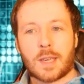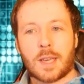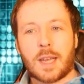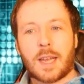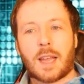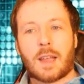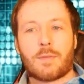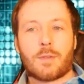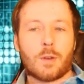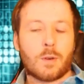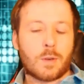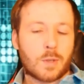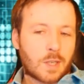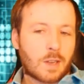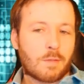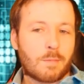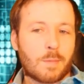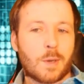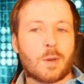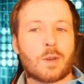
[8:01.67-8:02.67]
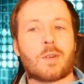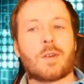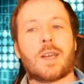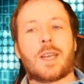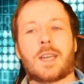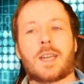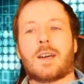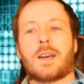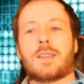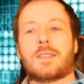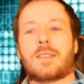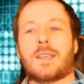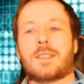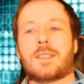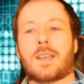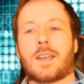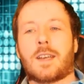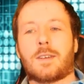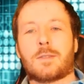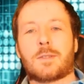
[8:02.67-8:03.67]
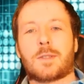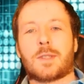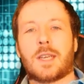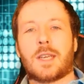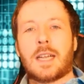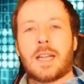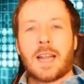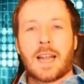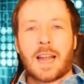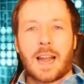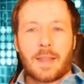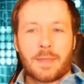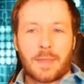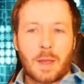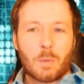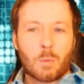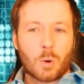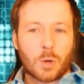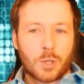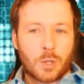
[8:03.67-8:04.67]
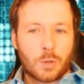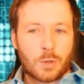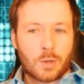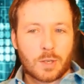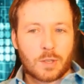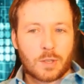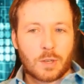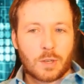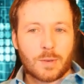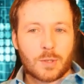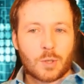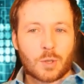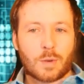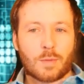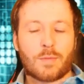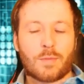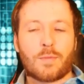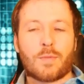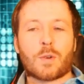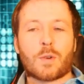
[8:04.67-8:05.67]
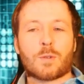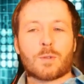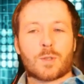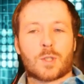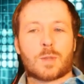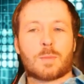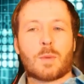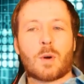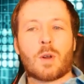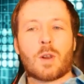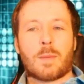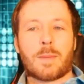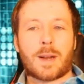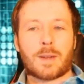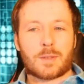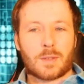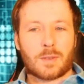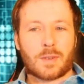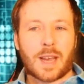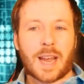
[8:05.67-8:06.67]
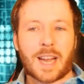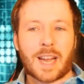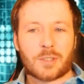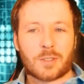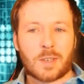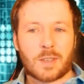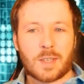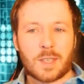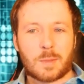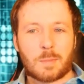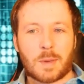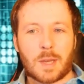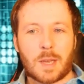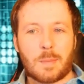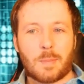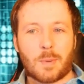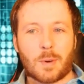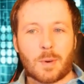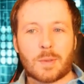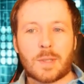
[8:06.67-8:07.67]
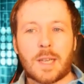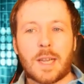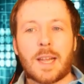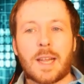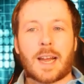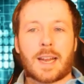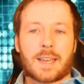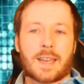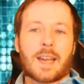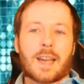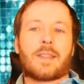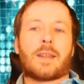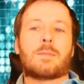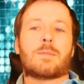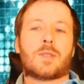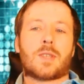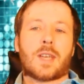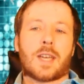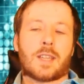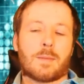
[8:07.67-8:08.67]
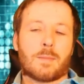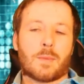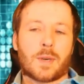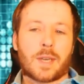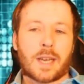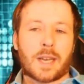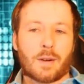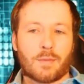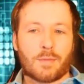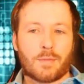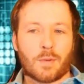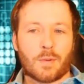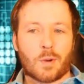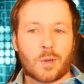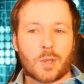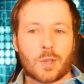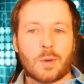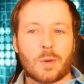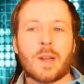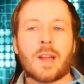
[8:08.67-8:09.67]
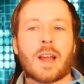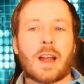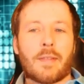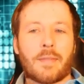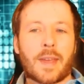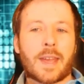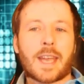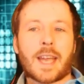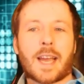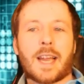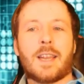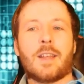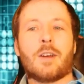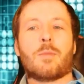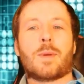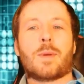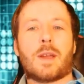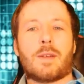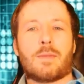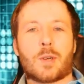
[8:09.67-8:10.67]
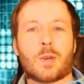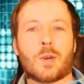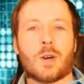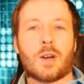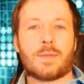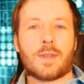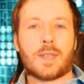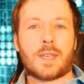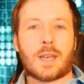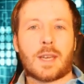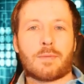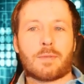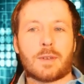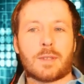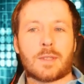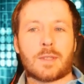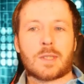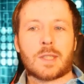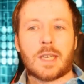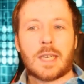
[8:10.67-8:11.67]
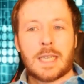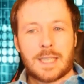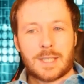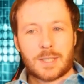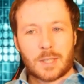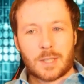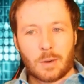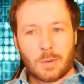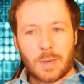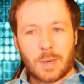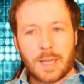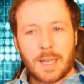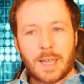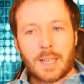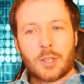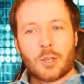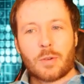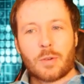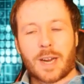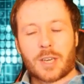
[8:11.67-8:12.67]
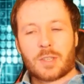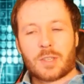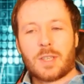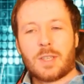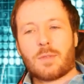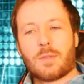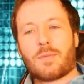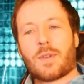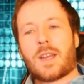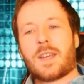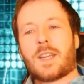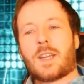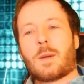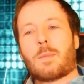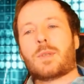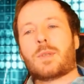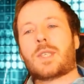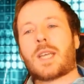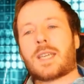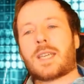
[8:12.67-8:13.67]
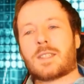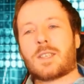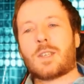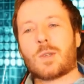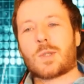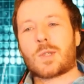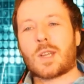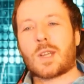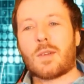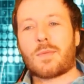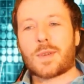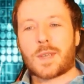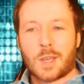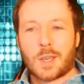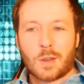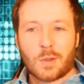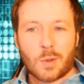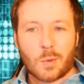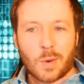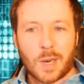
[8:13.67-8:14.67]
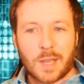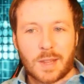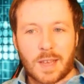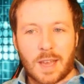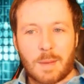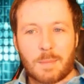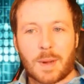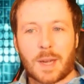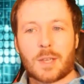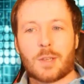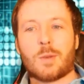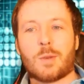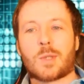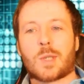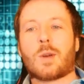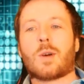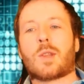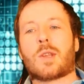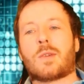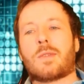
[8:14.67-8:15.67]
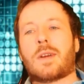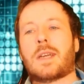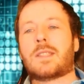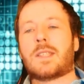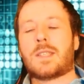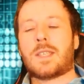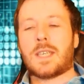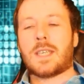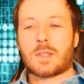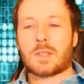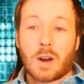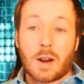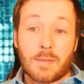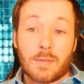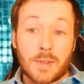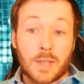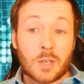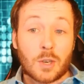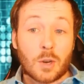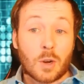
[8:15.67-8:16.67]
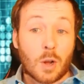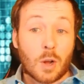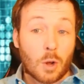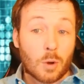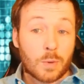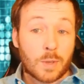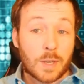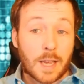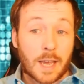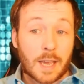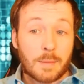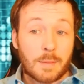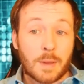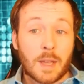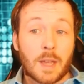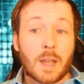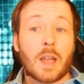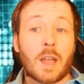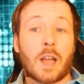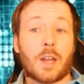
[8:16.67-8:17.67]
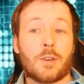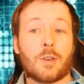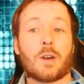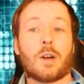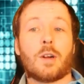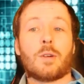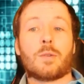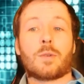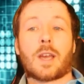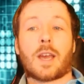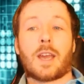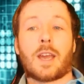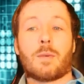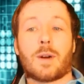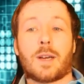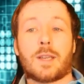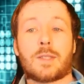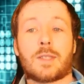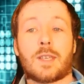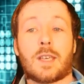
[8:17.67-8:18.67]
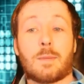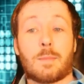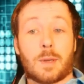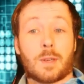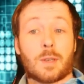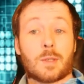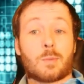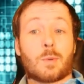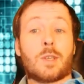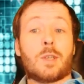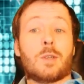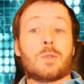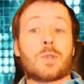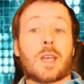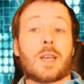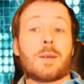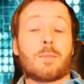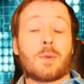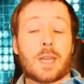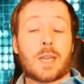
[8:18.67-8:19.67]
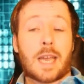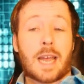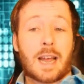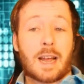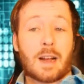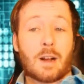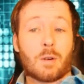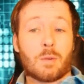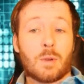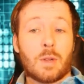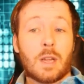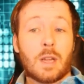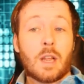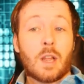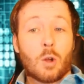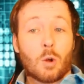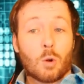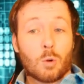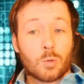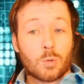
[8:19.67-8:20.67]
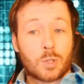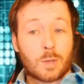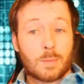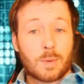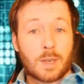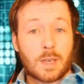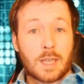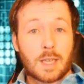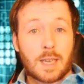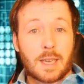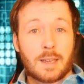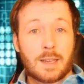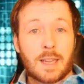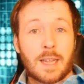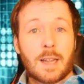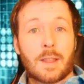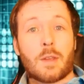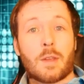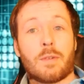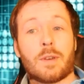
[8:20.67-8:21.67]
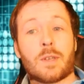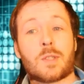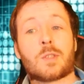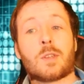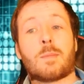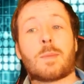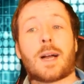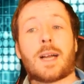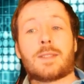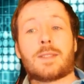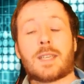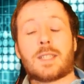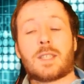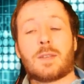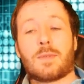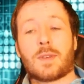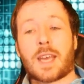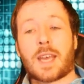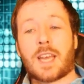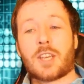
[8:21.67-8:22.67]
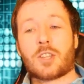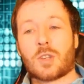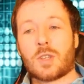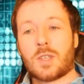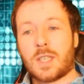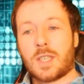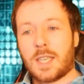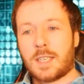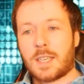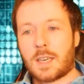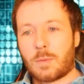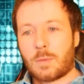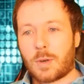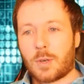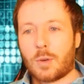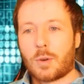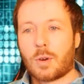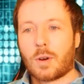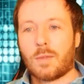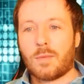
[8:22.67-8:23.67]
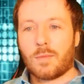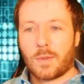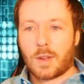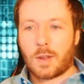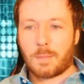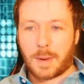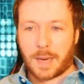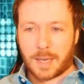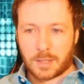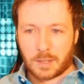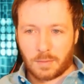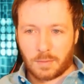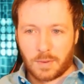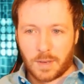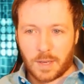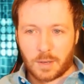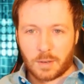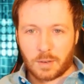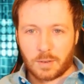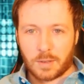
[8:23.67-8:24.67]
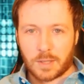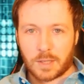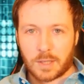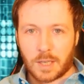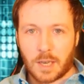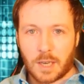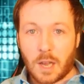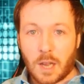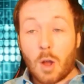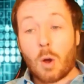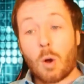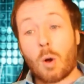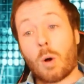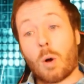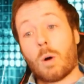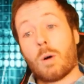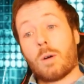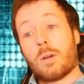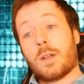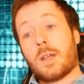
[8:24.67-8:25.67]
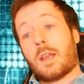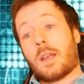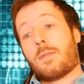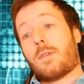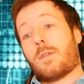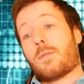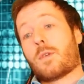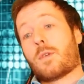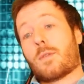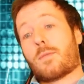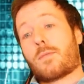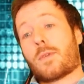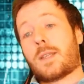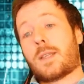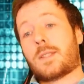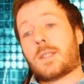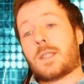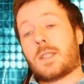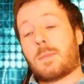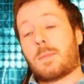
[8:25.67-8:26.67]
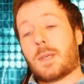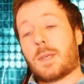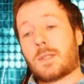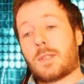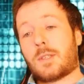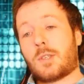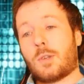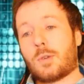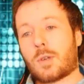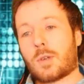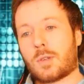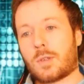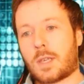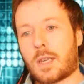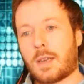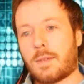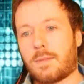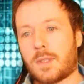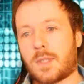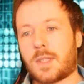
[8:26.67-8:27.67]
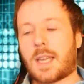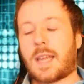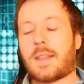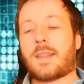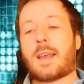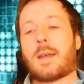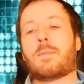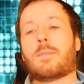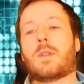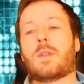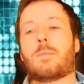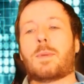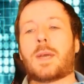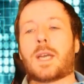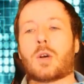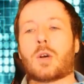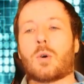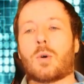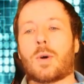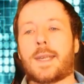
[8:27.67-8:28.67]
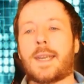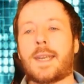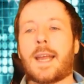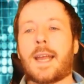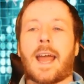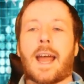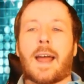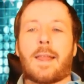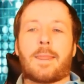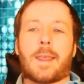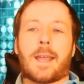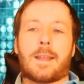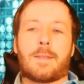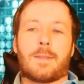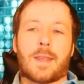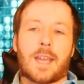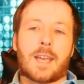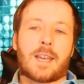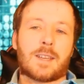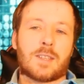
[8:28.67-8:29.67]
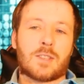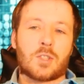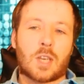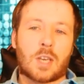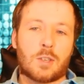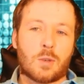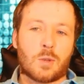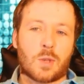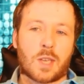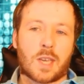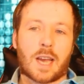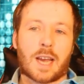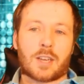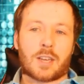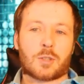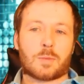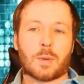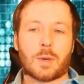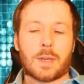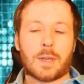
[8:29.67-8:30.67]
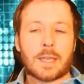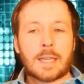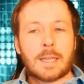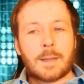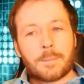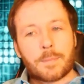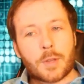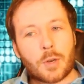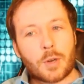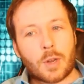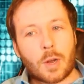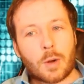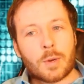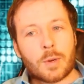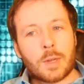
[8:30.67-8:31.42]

if you just give me your credit card details. And then what you can do is you can funnel small amounts of cash to these people and get them to take the money out for you, and they get a little bit of a cut of the difference. So you're actually defending and protecting yourself in another way there by using other entities rather than your own name and your own KYC, because when you take money out, ultimately there is some identification needed when you convert back to fiat currency. Or if you've got friends in the business, you can send them the Bitcoin and then they can send you the cash. But you know,